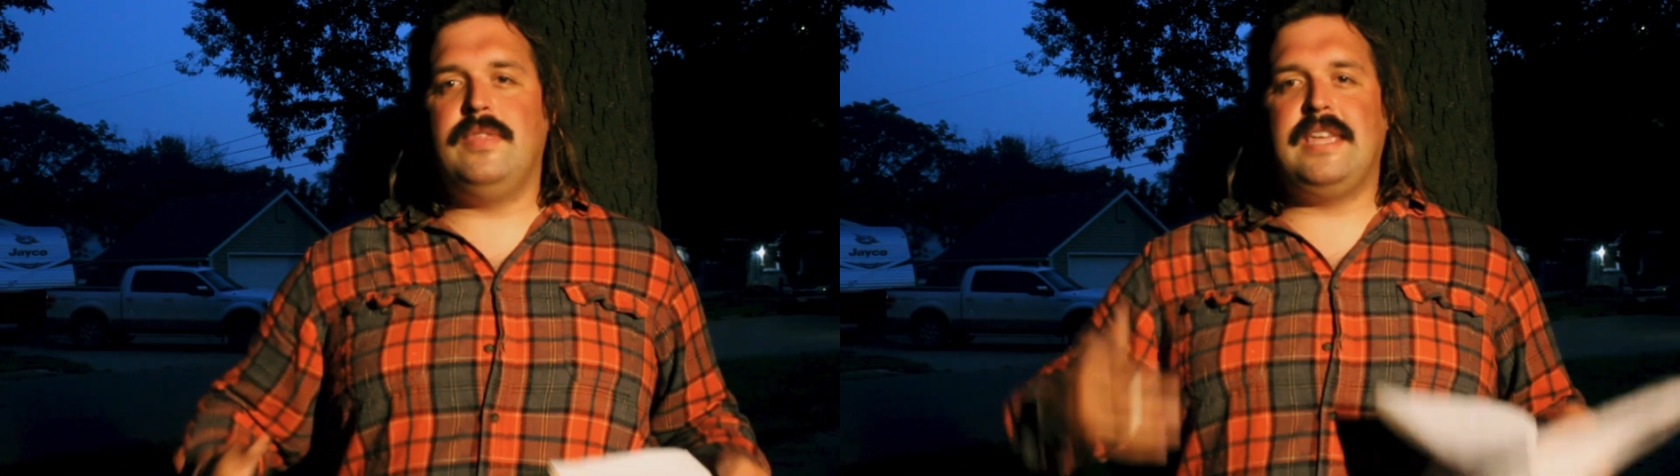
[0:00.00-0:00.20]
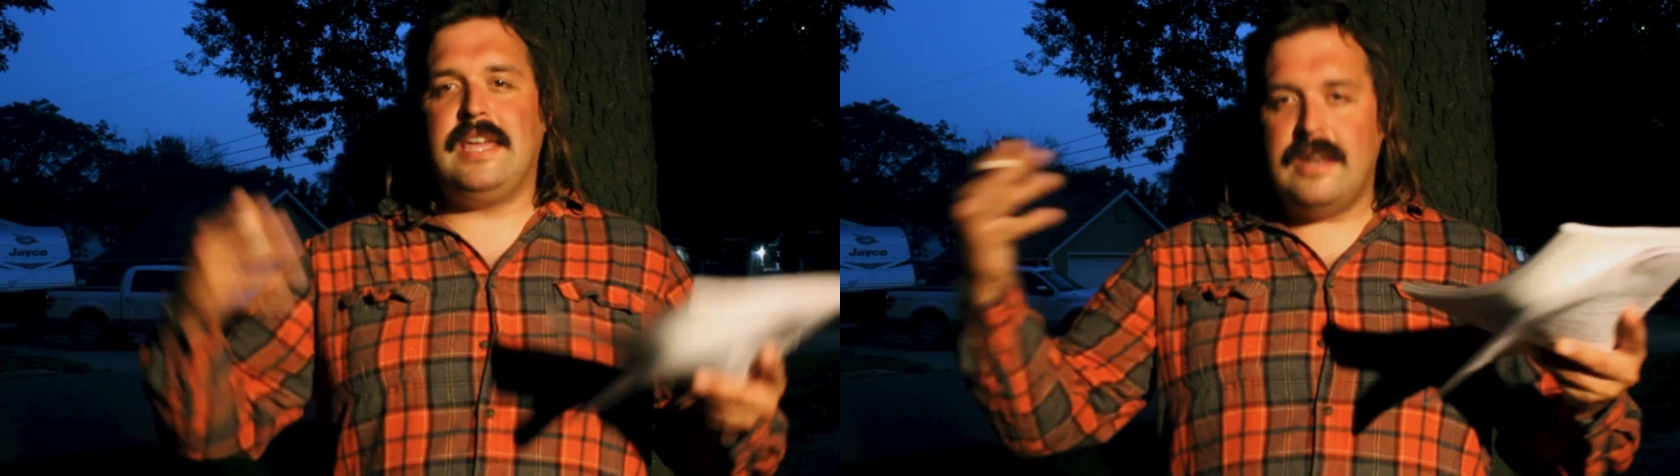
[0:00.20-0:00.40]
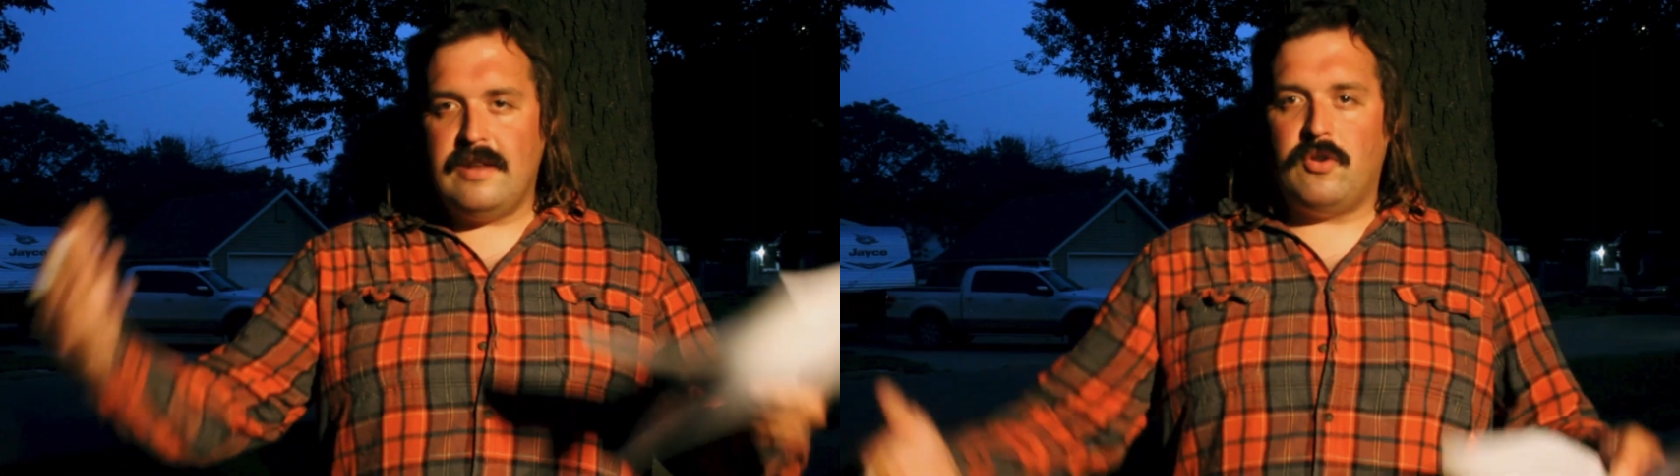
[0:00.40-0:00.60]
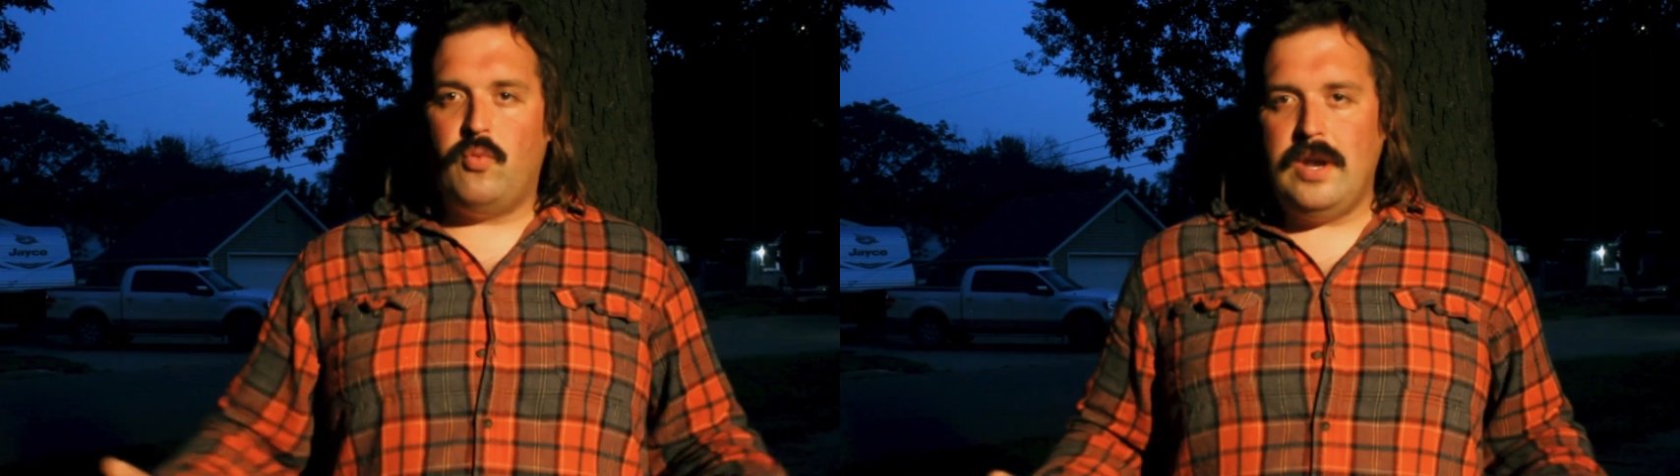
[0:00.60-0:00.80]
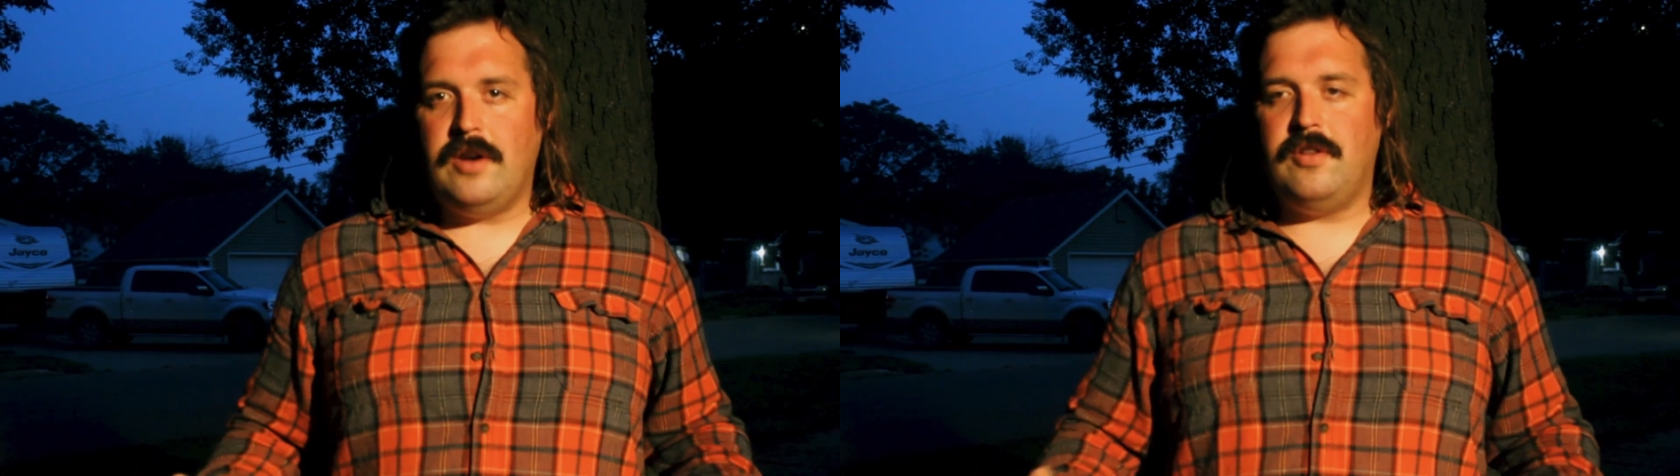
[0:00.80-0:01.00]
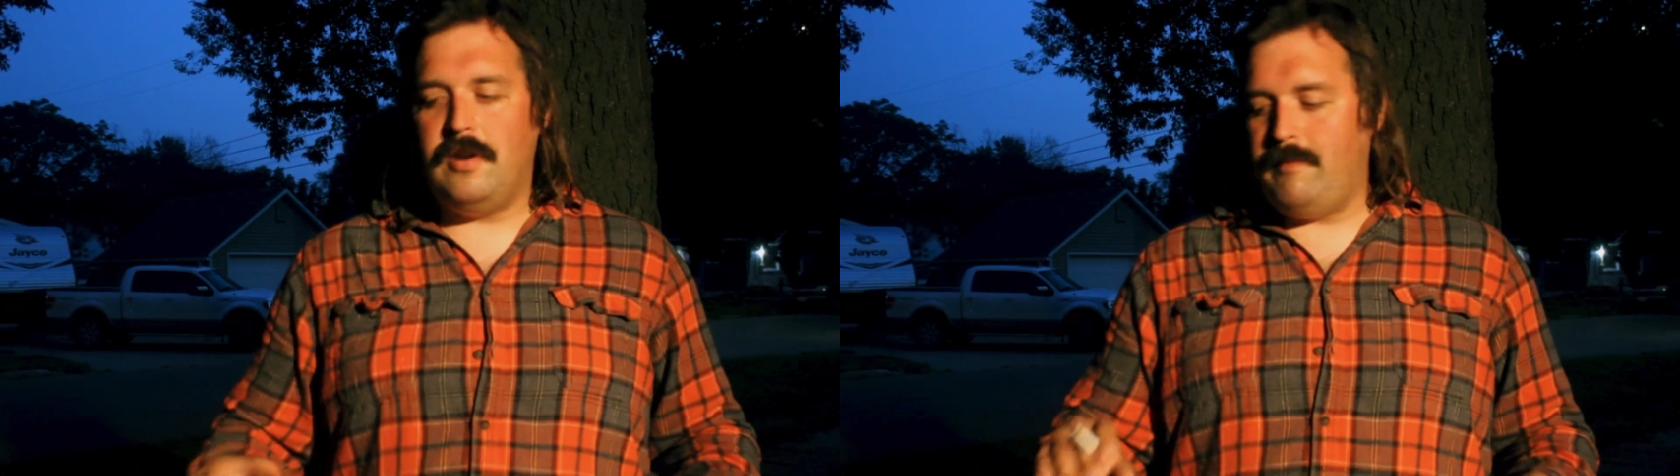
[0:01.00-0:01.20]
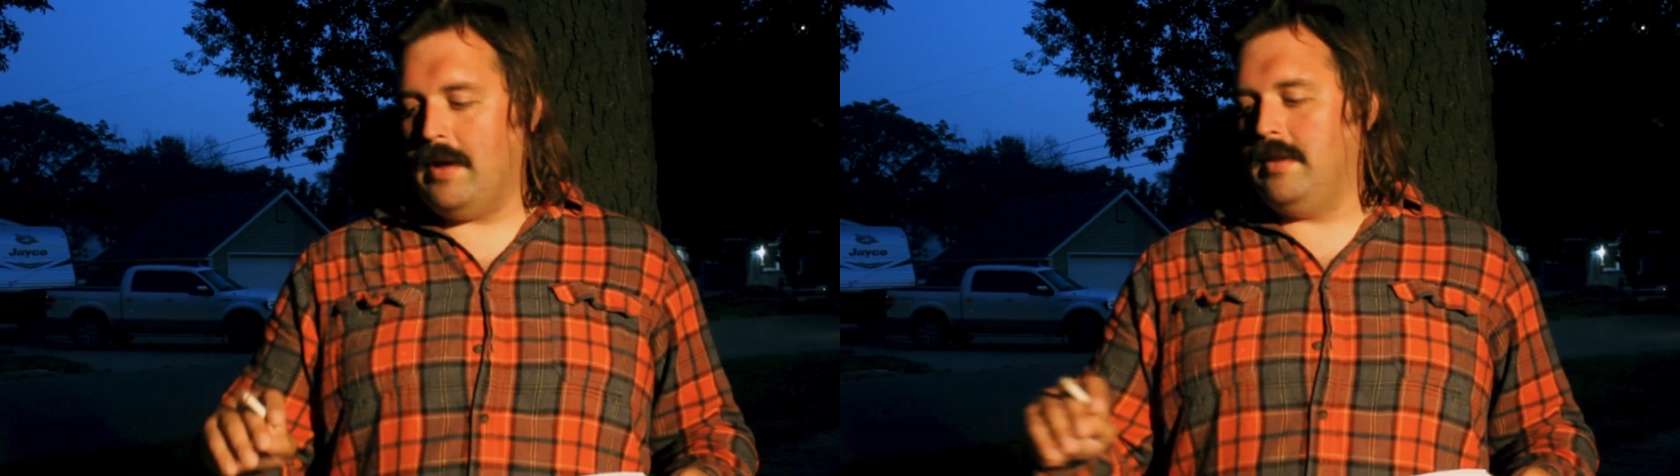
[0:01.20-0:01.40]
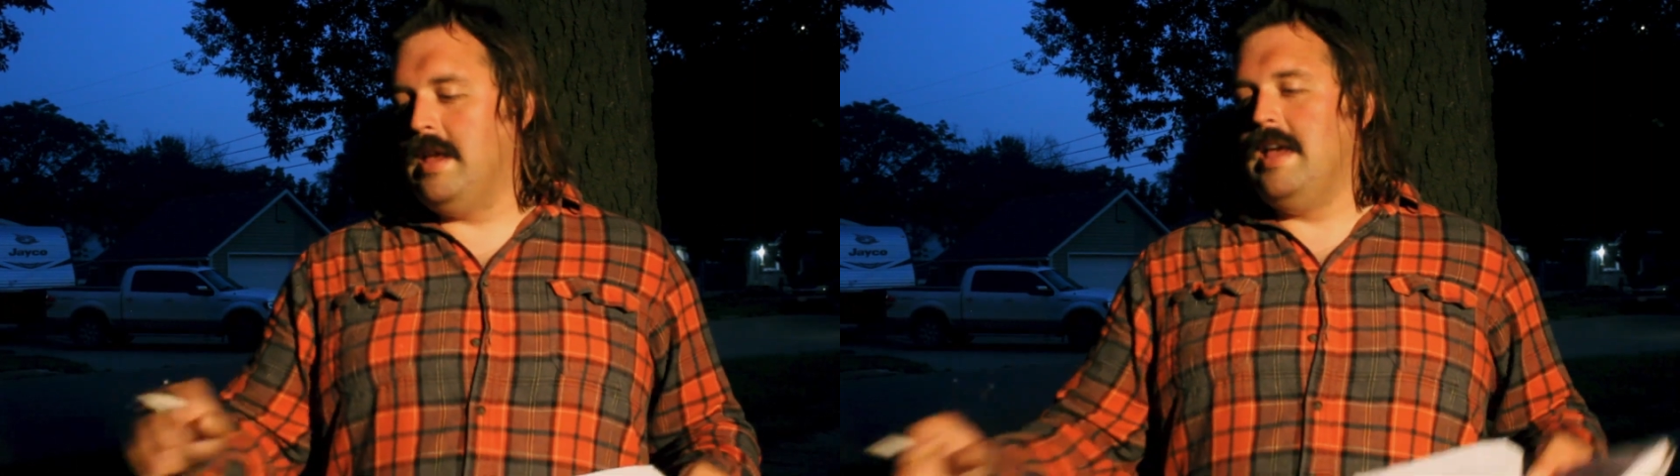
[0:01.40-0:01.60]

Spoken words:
They get another win under their belt.